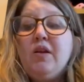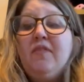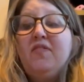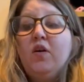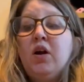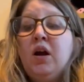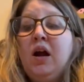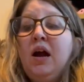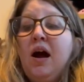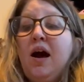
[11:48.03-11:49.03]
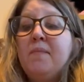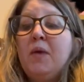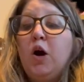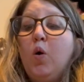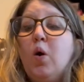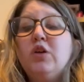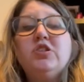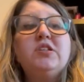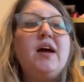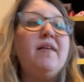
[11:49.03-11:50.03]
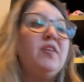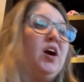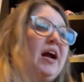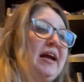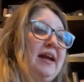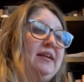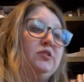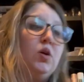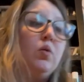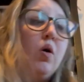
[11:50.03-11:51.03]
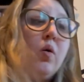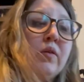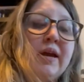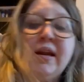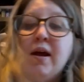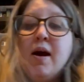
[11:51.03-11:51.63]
For a gorgeous cover, again, I don't own it,